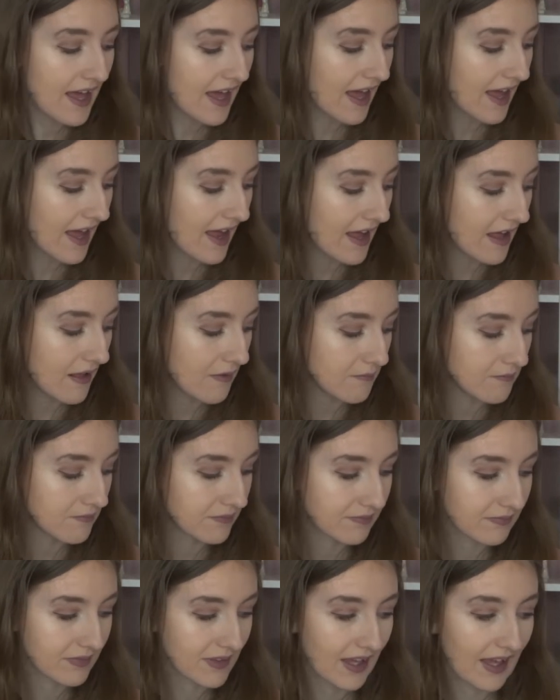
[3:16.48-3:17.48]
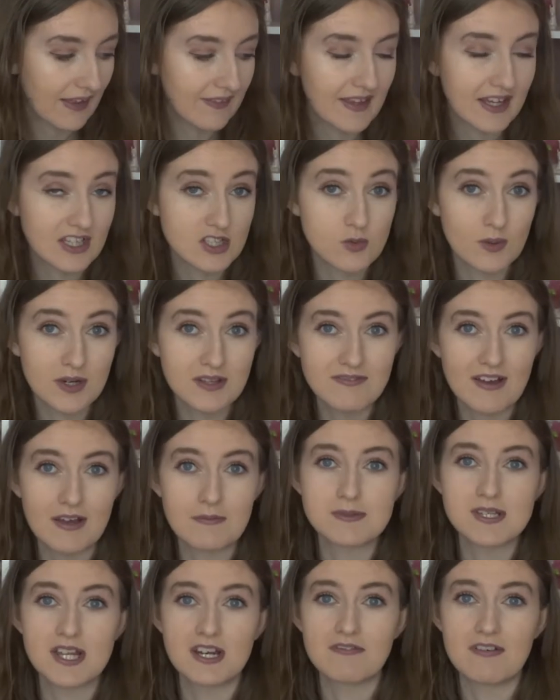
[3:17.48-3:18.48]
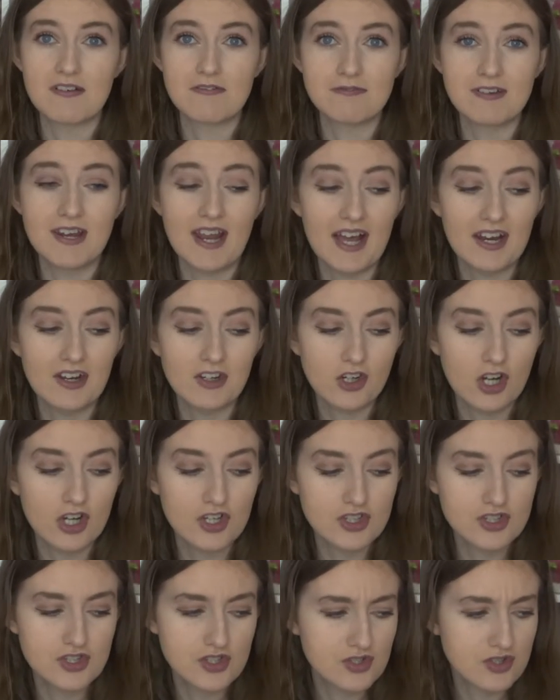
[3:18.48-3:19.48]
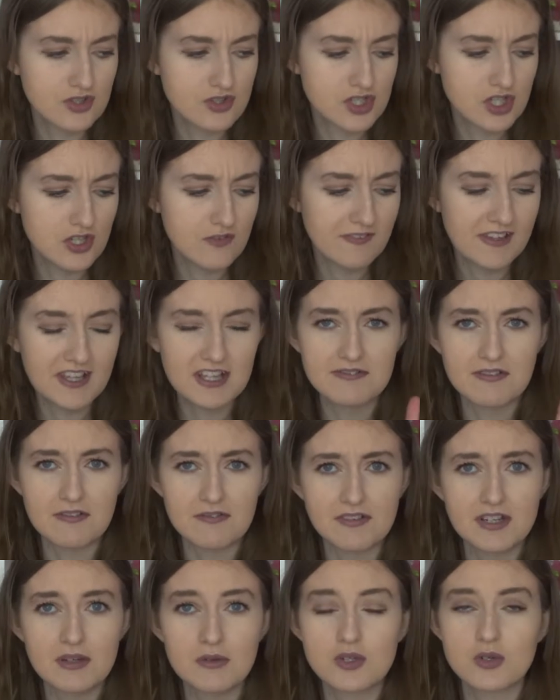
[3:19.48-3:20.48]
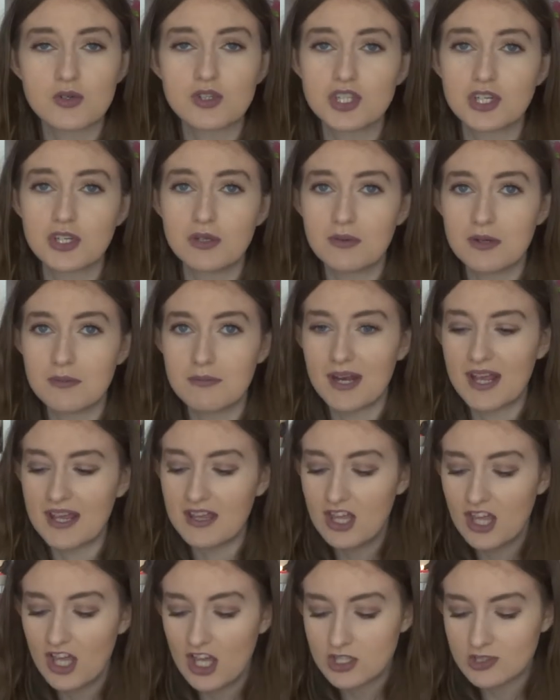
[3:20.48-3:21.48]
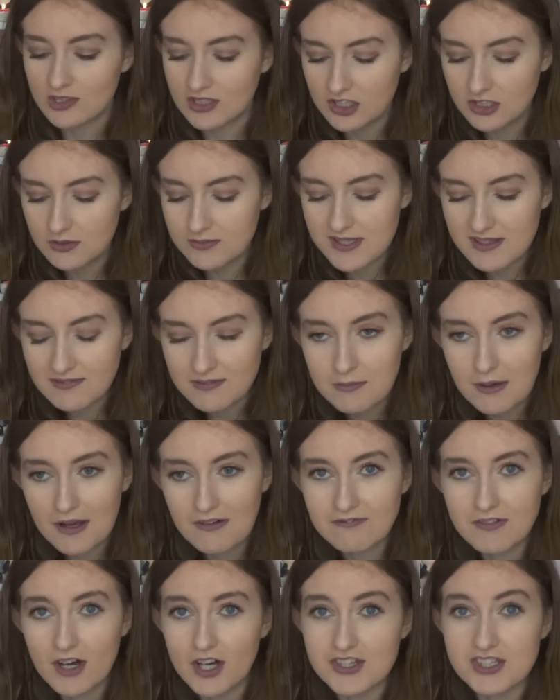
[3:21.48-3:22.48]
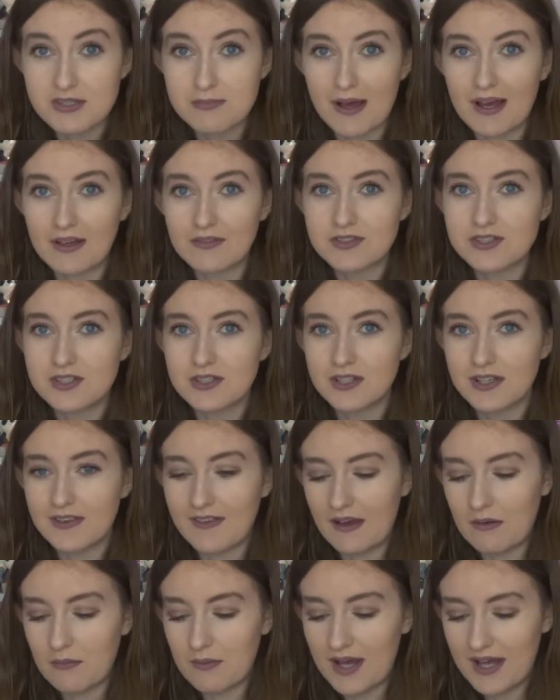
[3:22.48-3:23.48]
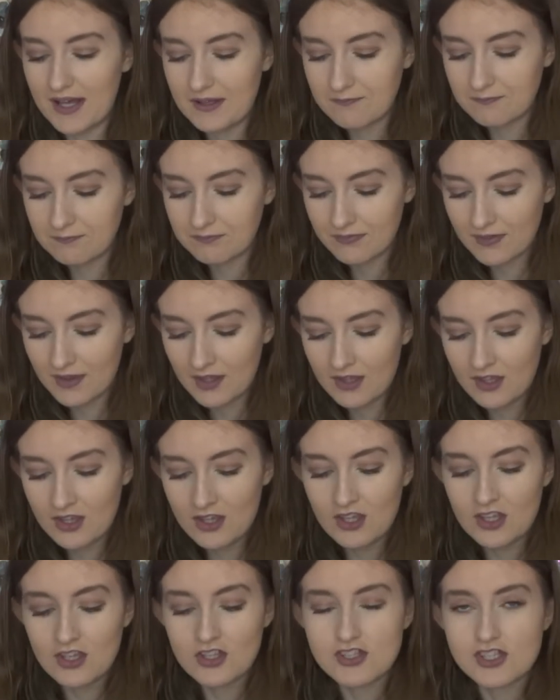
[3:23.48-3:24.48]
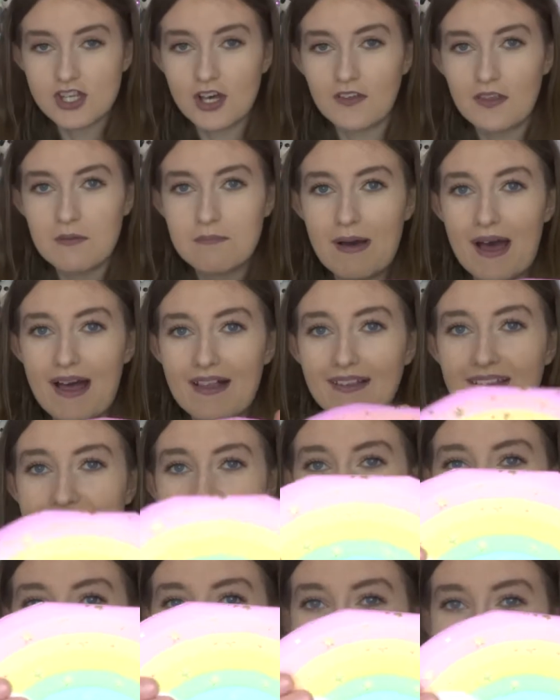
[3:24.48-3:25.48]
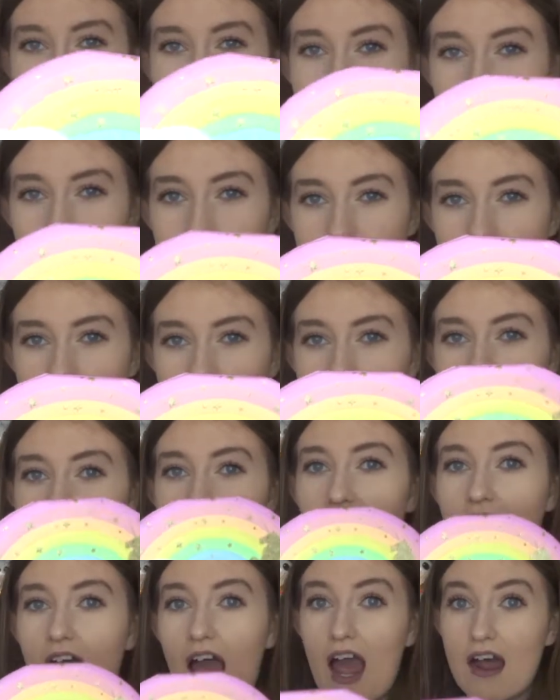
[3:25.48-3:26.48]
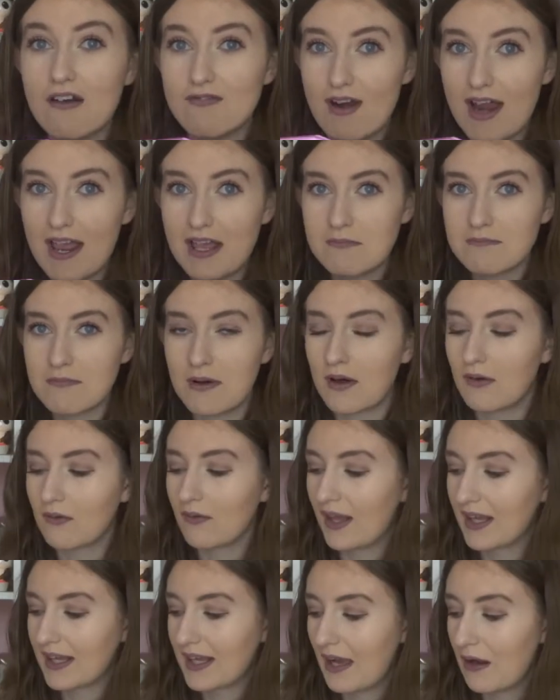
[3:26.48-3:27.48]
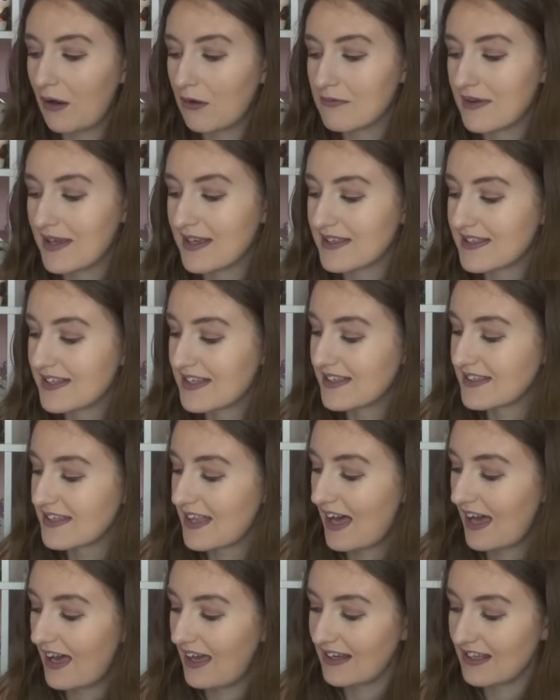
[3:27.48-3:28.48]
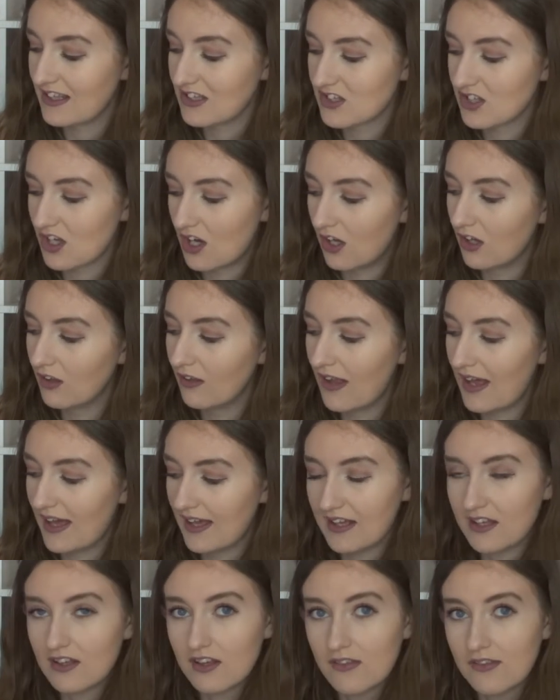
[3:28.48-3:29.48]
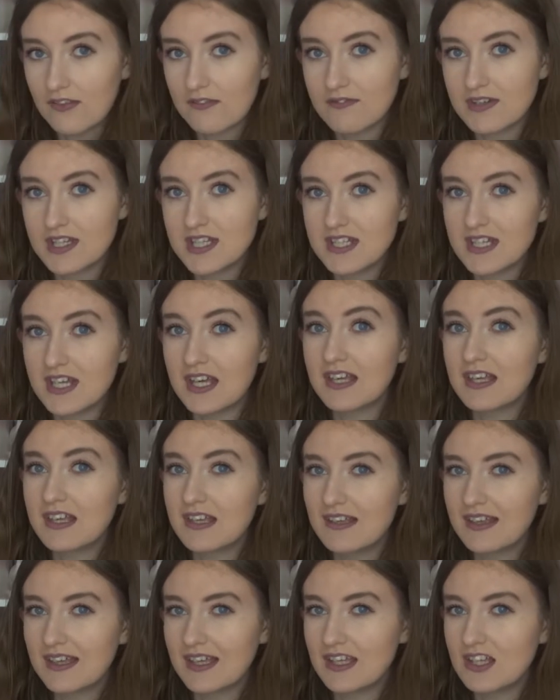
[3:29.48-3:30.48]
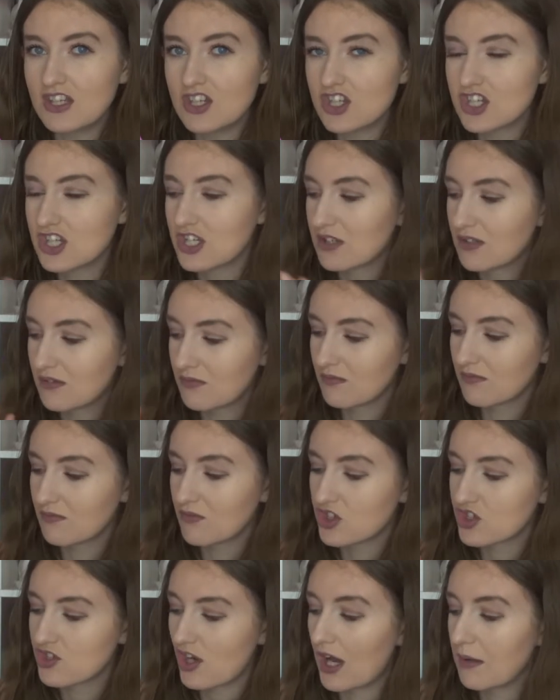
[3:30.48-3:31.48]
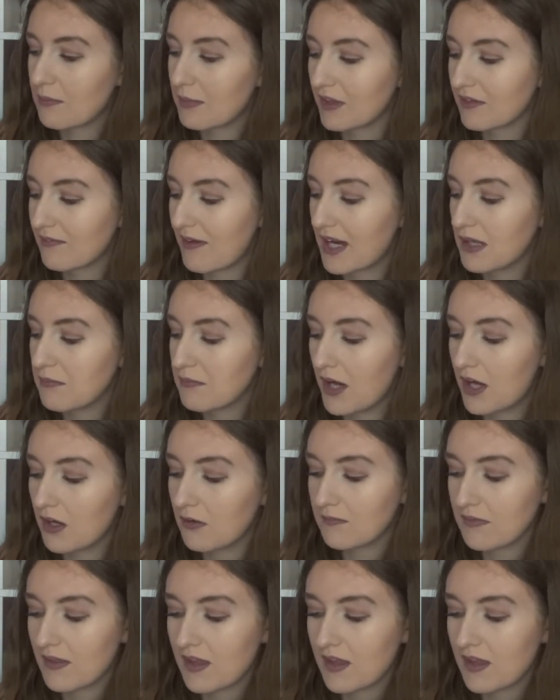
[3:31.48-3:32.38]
and they had 25% off everything, and I got two things for free which we'll show you in a minute. So I ended up saving about £40 doing it that way. So the palette is literally a rainbow, like how amazing is that, and it's all like 3D each stripe on the rainbow.